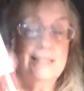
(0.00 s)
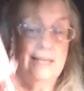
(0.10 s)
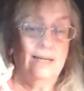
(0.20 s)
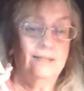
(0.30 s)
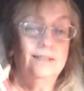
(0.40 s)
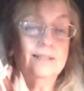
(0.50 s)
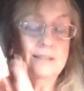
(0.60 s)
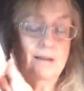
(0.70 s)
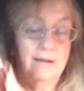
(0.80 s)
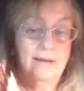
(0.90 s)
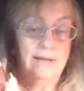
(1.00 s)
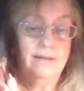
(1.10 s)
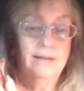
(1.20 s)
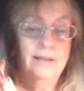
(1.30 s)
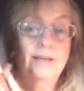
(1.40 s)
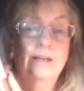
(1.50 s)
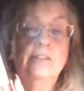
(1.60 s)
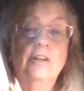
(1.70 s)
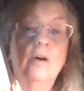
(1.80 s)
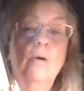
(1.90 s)
stick design
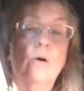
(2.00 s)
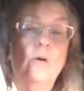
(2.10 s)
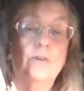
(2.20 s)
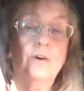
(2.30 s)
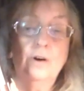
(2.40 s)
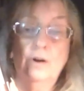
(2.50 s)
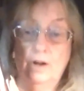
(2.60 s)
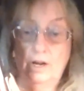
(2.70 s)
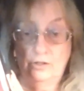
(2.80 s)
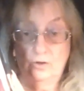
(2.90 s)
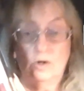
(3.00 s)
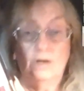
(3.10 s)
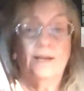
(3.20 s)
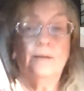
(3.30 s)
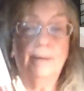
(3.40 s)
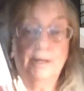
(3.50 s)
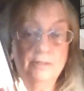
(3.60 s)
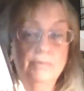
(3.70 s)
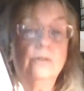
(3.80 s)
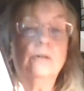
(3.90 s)
to go over a door, like a
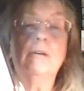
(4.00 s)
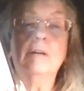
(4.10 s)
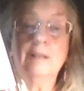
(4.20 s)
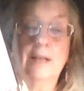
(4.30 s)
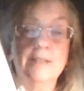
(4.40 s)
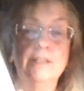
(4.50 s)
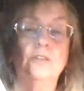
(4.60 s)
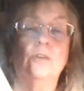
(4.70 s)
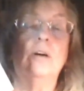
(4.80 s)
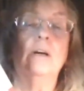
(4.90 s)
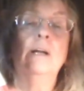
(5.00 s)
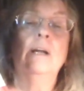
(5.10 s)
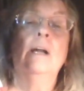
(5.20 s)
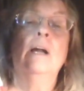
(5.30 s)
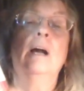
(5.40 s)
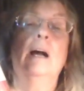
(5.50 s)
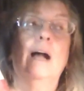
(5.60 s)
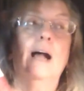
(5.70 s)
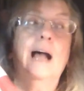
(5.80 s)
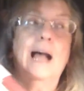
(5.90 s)
bedroom door or a closet door.
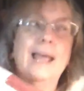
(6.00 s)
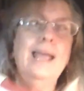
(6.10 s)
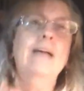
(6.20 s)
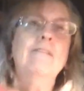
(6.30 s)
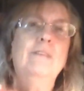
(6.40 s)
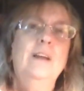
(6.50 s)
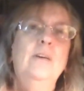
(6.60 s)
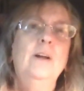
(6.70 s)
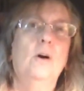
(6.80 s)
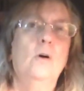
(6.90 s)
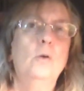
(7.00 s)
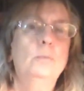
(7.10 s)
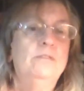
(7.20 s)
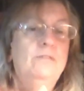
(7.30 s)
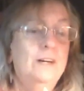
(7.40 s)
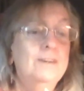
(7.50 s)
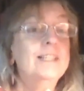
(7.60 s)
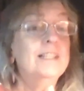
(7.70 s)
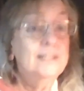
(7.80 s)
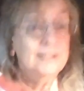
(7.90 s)
I have very old but
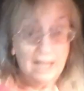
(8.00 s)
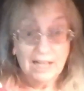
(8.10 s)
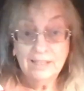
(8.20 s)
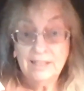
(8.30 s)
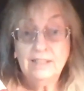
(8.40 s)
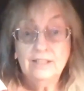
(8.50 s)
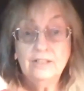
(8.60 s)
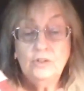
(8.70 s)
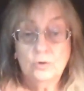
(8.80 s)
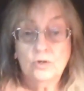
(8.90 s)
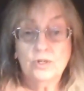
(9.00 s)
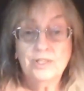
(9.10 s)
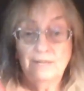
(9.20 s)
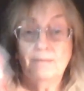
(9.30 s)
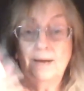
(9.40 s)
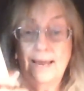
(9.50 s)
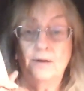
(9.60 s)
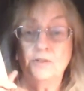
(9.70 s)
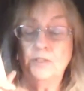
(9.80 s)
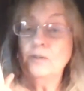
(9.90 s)
very solid doors in my
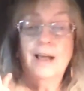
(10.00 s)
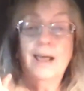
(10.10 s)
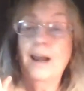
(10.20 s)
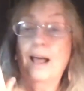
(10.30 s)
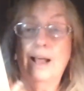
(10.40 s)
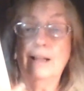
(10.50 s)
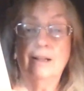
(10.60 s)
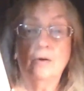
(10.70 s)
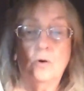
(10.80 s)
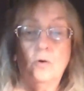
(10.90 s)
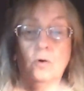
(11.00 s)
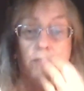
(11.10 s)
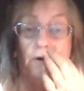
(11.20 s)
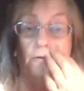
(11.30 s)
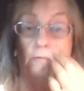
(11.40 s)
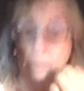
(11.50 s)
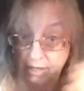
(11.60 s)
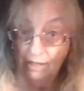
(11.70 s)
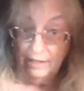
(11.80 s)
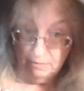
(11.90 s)
house. They're not hollow core. They're
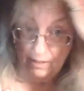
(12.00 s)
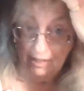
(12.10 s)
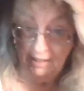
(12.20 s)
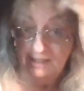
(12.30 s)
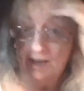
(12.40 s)
really, really